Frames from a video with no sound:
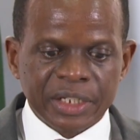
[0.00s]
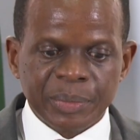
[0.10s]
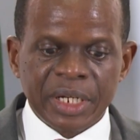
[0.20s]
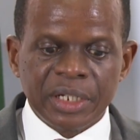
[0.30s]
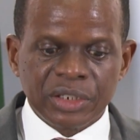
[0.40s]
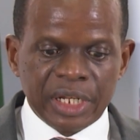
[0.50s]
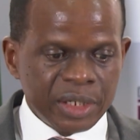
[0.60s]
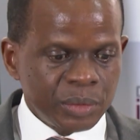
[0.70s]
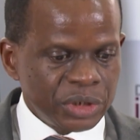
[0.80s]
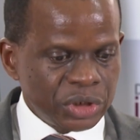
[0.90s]
Spanish
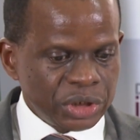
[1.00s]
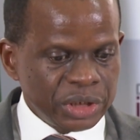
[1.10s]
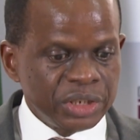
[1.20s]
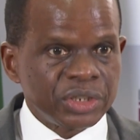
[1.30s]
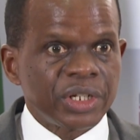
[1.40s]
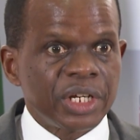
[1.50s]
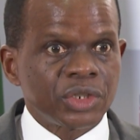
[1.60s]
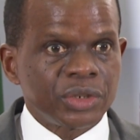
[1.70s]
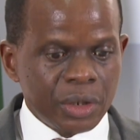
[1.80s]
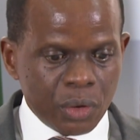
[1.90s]
language in
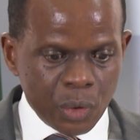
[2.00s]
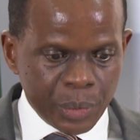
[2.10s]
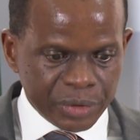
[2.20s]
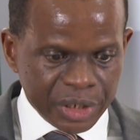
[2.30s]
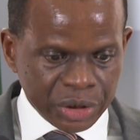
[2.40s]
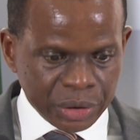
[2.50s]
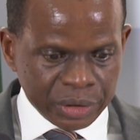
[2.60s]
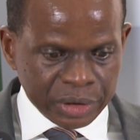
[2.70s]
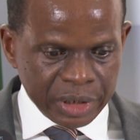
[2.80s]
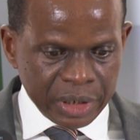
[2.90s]
international
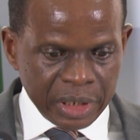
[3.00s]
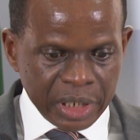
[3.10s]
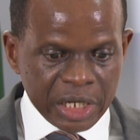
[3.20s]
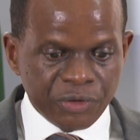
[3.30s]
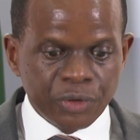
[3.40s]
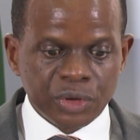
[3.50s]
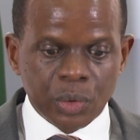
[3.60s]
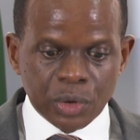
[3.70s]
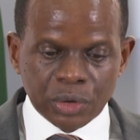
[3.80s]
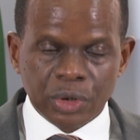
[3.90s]
cooperation and for the
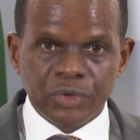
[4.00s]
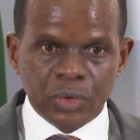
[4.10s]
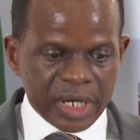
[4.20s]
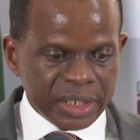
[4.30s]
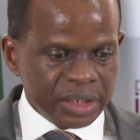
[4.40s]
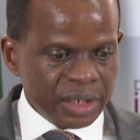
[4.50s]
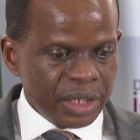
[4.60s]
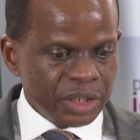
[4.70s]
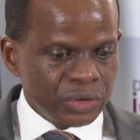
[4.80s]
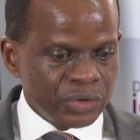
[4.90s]
work of the United
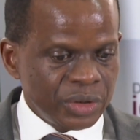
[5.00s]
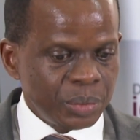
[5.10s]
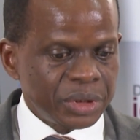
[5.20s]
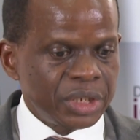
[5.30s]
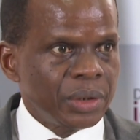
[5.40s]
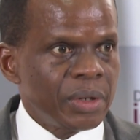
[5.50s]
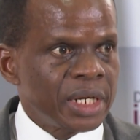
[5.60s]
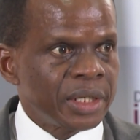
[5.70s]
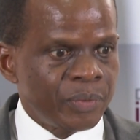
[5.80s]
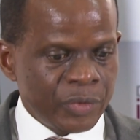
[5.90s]
Nations in
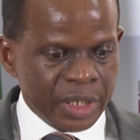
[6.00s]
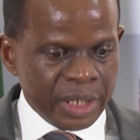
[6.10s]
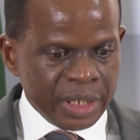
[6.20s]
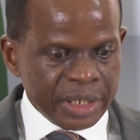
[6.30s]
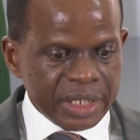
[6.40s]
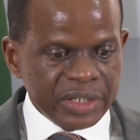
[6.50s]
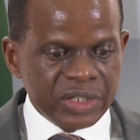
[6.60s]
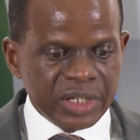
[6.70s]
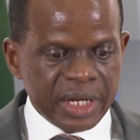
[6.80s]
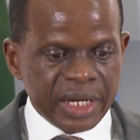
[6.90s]
particular,
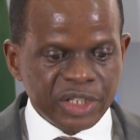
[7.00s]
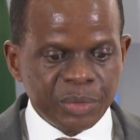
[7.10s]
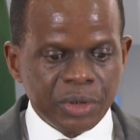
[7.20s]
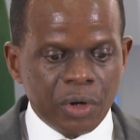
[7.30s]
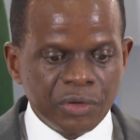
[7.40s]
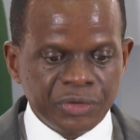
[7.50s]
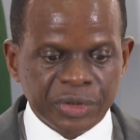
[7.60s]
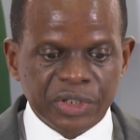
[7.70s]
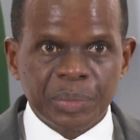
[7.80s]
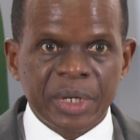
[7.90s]
ECA has been
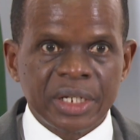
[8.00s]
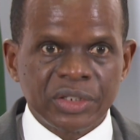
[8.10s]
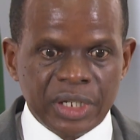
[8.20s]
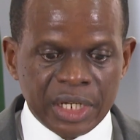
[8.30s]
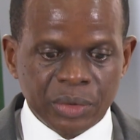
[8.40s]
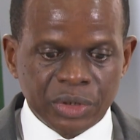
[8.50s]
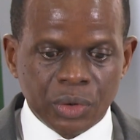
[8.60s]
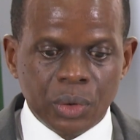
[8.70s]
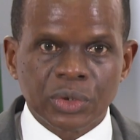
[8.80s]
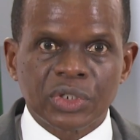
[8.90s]
offering Spanish language
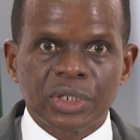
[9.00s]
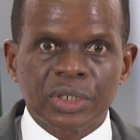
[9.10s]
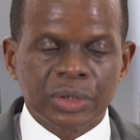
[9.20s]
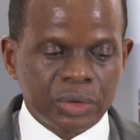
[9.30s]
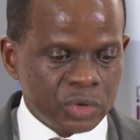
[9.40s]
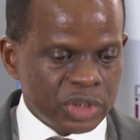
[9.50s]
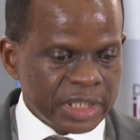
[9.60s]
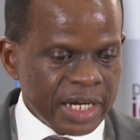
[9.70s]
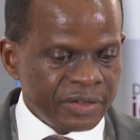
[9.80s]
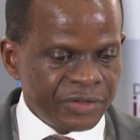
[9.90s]
courses to
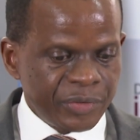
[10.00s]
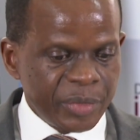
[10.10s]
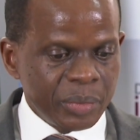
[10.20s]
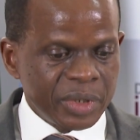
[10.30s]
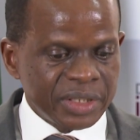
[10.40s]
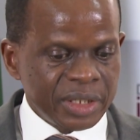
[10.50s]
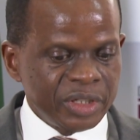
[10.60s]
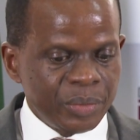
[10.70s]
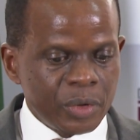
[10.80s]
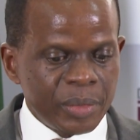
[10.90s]
staff members and
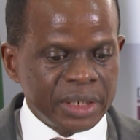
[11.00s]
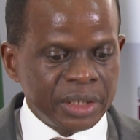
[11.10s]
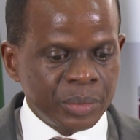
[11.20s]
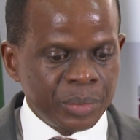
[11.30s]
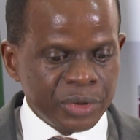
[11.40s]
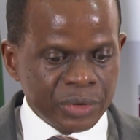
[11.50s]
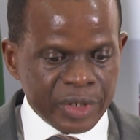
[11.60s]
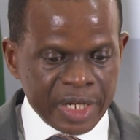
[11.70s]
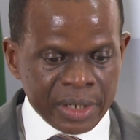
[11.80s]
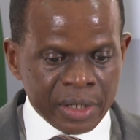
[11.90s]
diplomatic
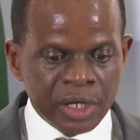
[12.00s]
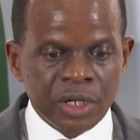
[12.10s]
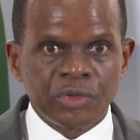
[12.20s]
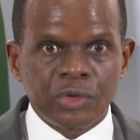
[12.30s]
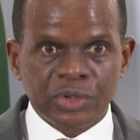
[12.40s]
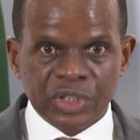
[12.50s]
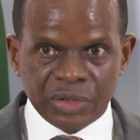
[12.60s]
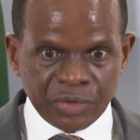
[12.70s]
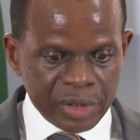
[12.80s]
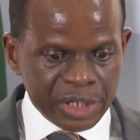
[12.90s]
personnel for
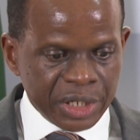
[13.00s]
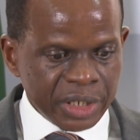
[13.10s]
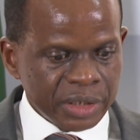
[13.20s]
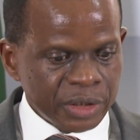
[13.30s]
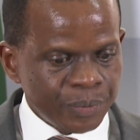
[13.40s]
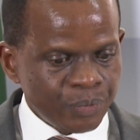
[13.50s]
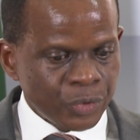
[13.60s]
several years.